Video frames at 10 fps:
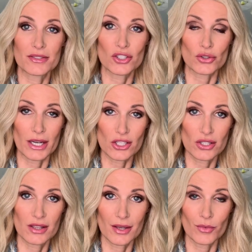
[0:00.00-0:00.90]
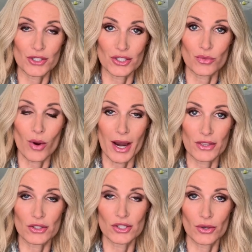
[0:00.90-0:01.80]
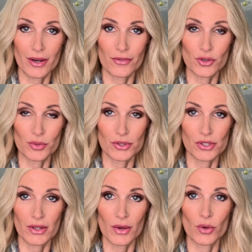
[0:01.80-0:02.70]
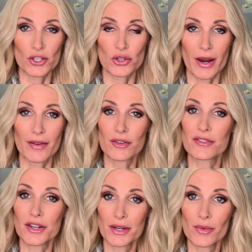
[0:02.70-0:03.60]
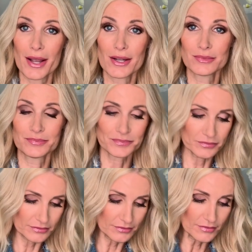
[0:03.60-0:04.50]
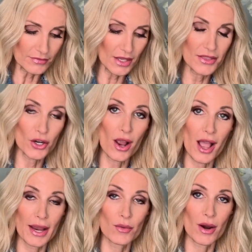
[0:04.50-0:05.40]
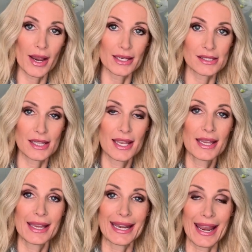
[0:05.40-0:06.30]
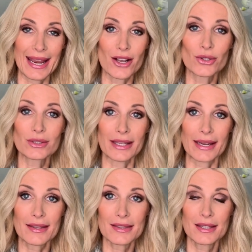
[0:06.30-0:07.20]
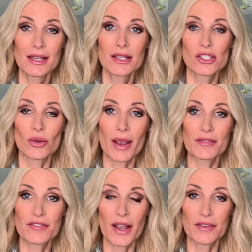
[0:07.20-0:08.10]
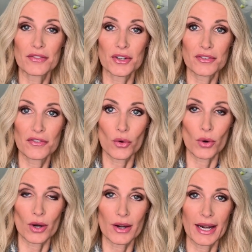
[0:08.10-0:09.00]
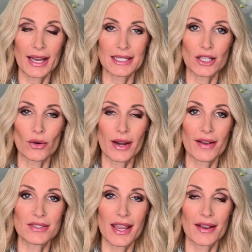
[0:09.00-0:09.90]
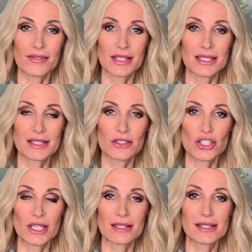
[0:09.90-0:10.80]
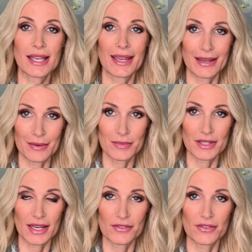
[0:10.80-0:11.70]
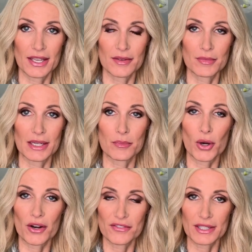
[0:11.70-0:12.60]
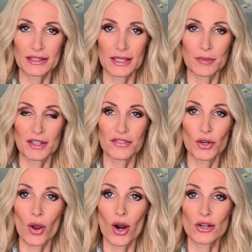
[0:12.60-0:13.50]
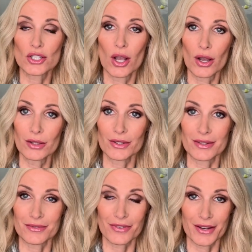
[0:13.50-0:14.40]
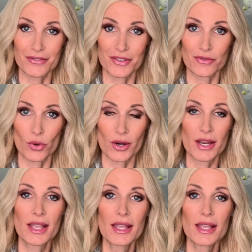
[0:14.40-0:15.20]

bit of stretch to them, which is why they're so comfortable. So they would travel very well. They're a high rise in ankle length so I'm five foot four and I don't have to have these jeans hemmed. They hit me perfectly, but if you are taller than five foot four,